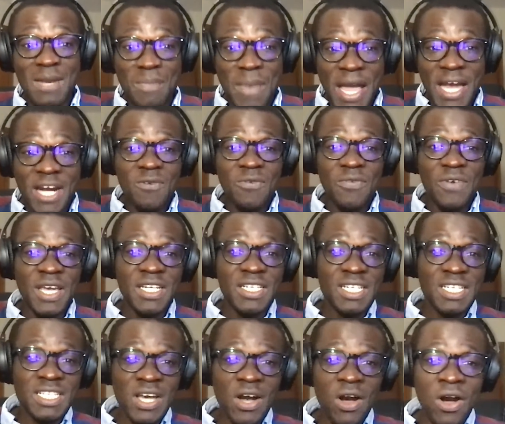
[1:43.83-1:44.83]
And
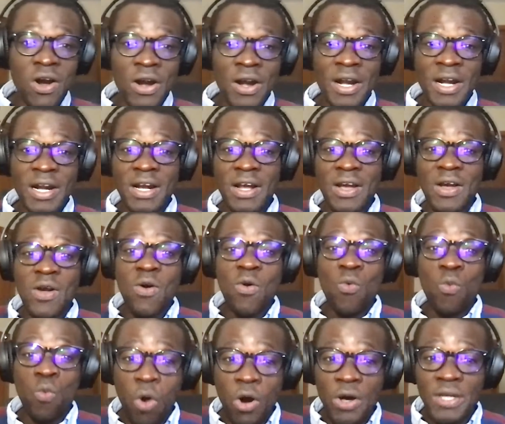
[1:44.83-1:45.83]
macrophages are
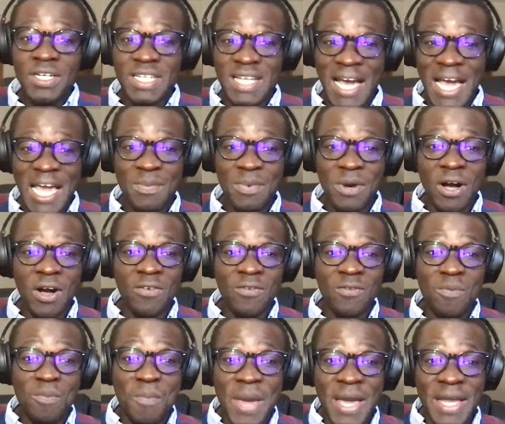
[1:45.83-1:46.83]
one type
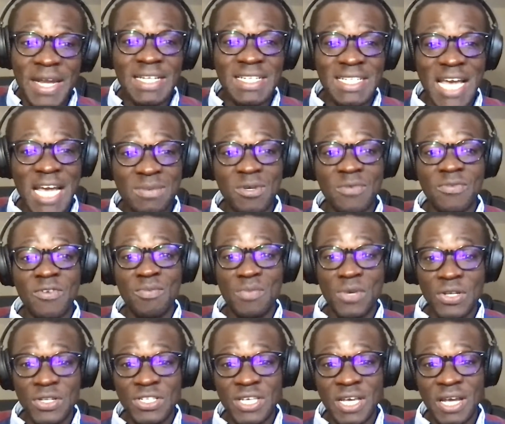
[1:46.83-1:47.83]
of many types of
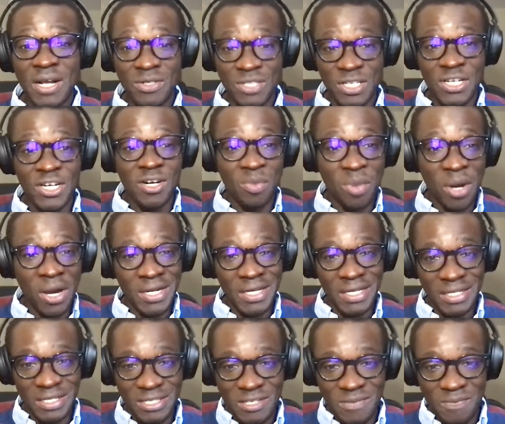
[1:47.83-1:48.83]
immune cells in your
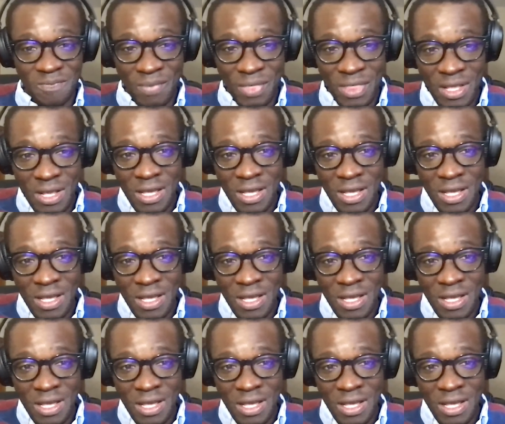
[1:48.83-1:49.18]
bodies.